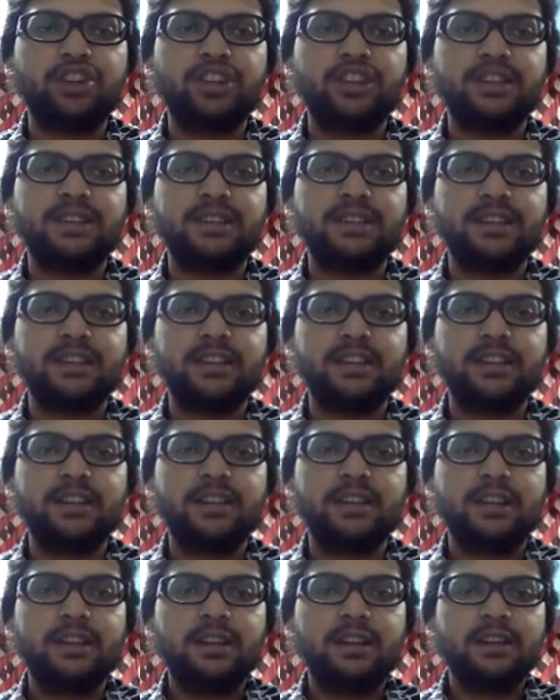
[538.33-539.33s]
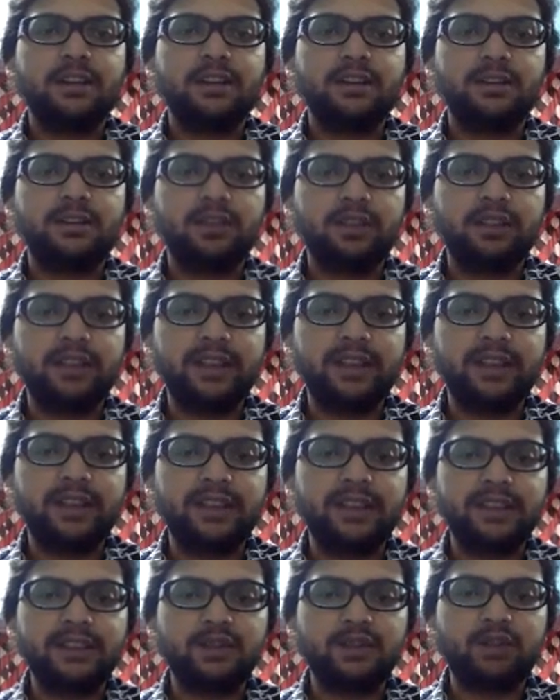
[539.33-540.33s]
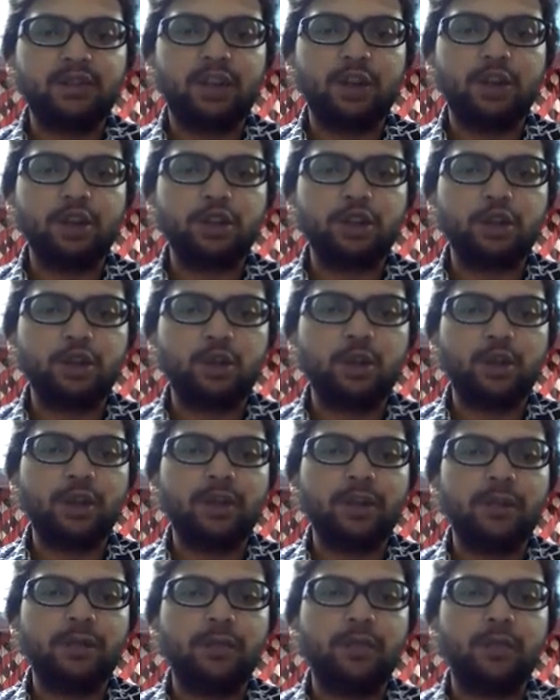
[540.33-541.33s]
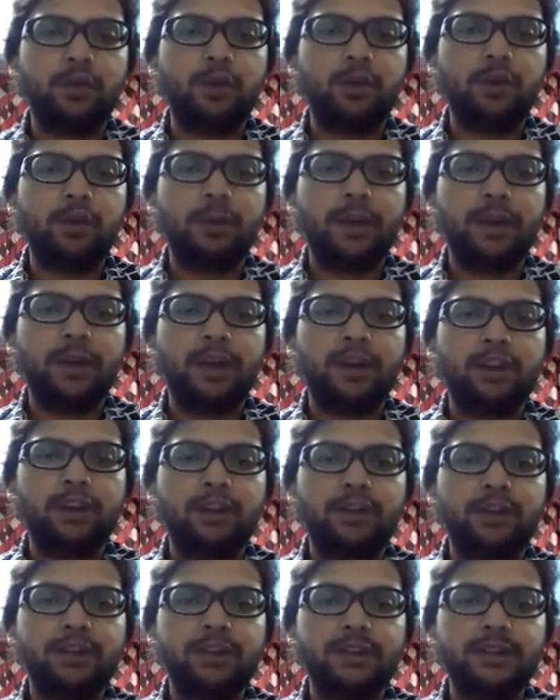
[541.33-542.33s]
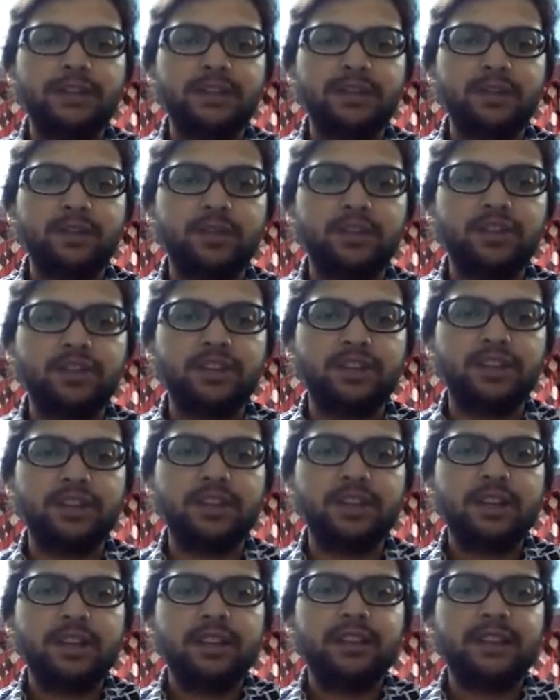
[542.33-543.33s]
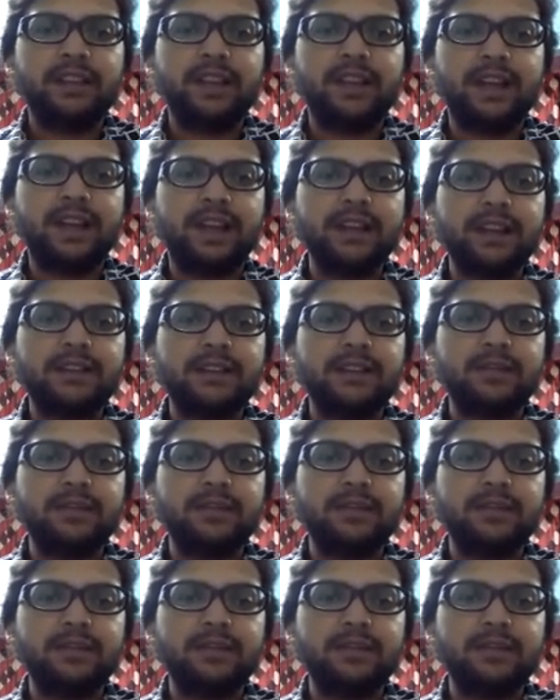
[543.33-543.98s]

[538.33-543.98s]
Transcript: is clear. There is also one more part of the same question. There are some